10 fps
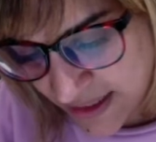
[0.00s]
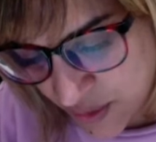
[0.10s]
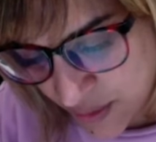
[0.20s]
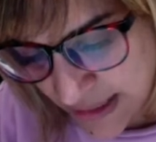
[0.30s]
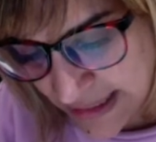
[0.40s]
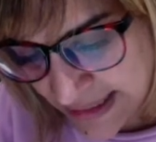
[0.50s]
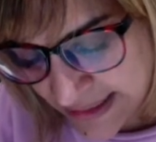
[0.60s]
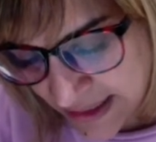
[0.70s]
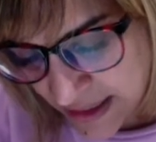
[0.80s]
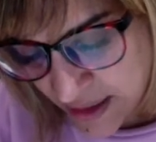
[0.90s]
squared
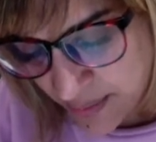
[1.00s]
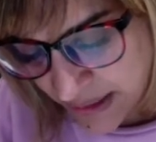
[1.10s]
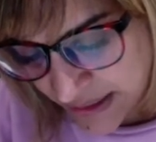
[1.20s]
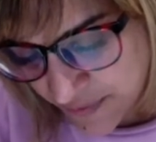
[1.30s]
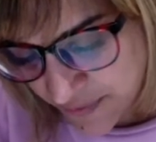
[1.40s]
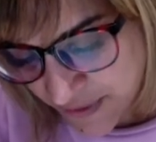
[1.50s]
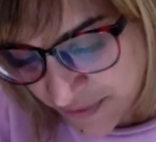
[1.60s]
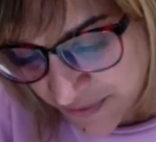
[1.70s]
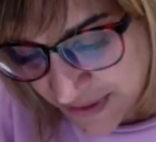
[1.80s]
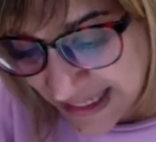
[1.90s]
plus
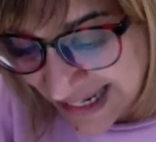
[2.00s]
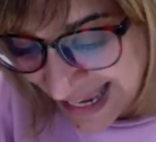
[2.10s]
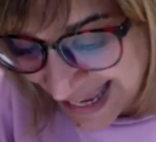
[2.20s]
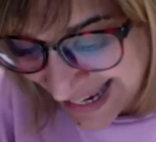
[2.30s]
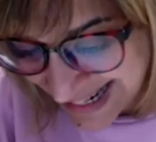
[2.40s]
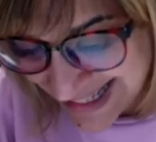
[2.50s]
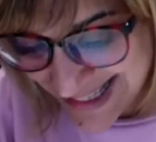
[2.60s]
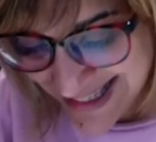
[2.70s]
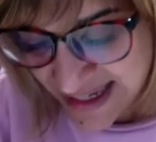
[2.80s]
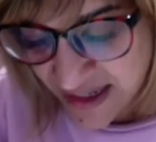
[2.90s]

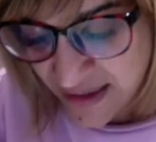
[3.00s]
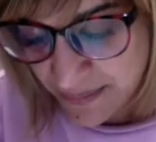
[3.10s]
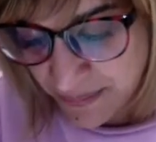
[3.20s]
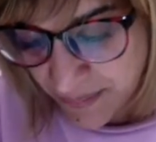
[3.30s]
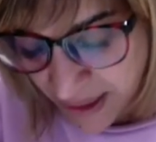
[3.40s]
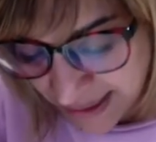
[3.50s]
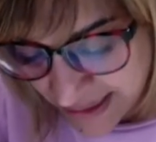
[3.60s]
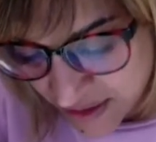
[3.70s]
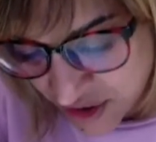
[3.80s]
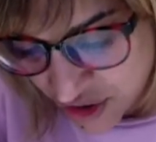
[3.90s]
15x
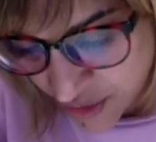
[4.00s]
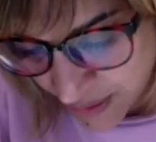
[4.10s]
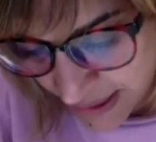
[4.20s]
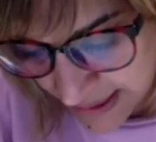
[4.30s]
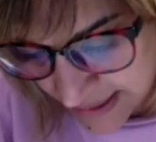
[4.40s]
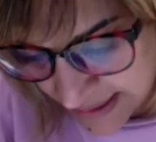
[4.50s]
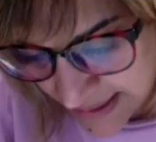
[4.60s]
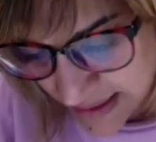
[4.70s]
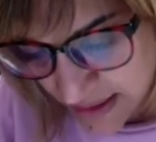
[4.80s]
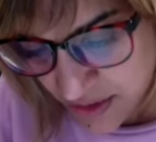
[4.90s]
minus 2x.
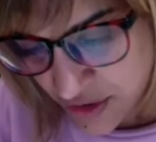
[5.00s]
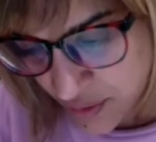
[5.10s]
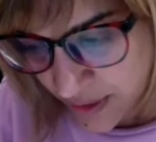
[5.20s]
So I